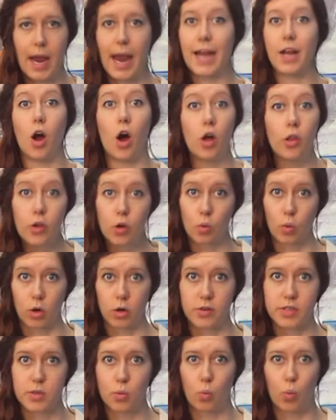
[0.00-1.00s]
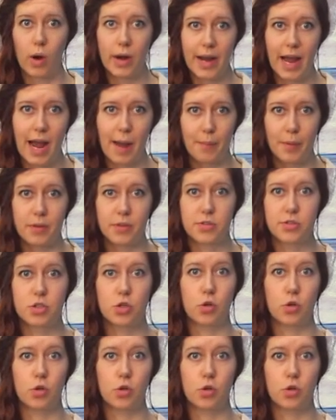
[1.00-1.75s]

In other words, what happens